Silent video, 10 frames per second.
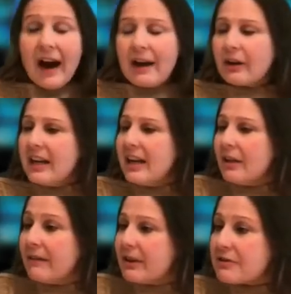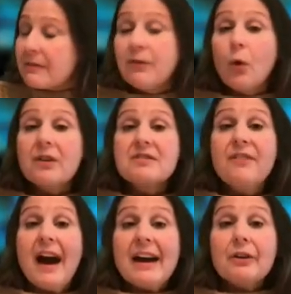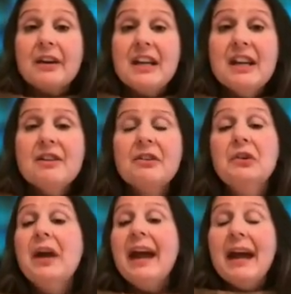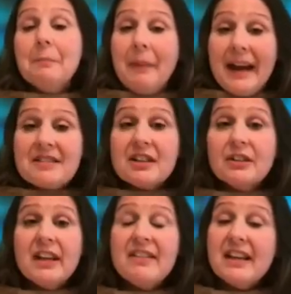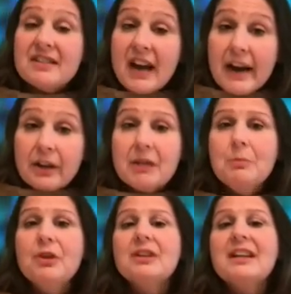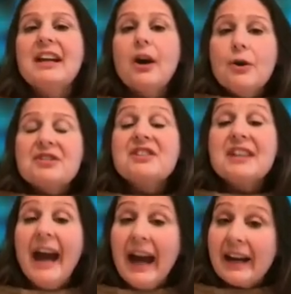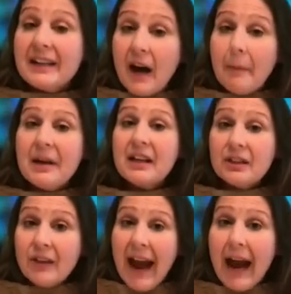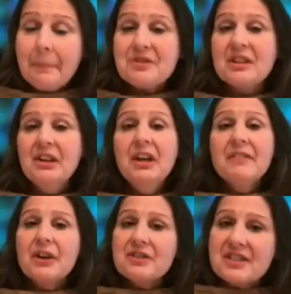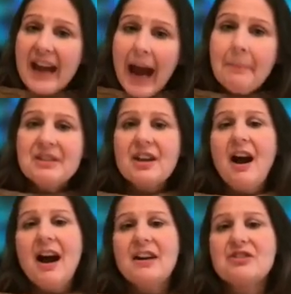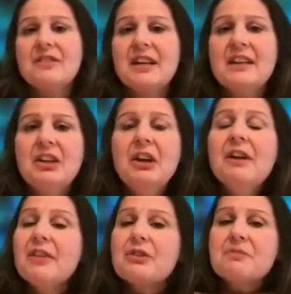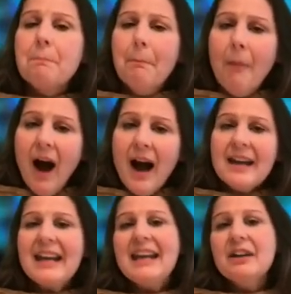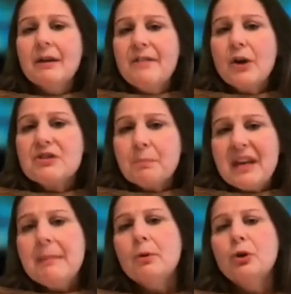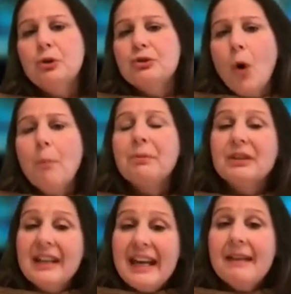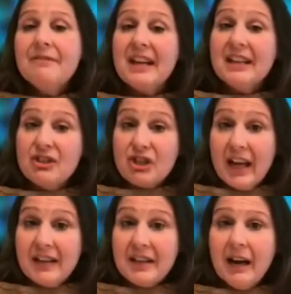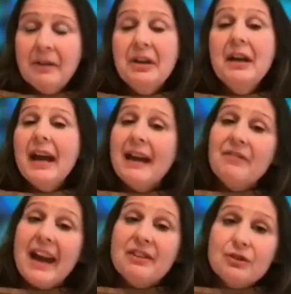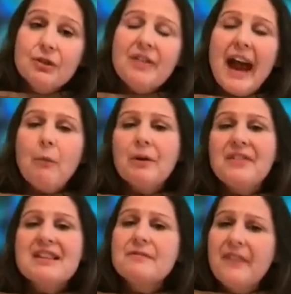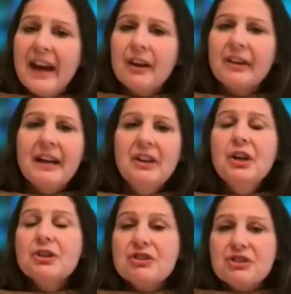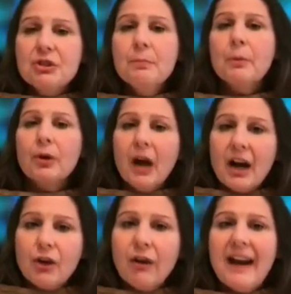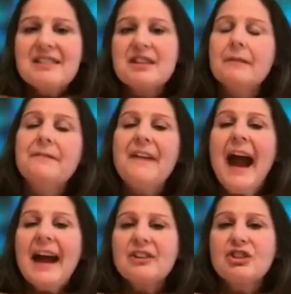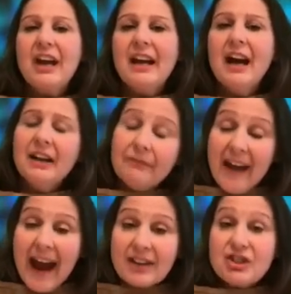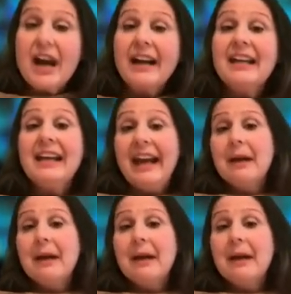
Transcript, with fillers: fire here and there's a forest fire here and basically the entire community goes into economic collapse there's sabotage and then there's mocking of those people who don't believe the agenda and they do that with these very super aggressive fact, uh, fact checking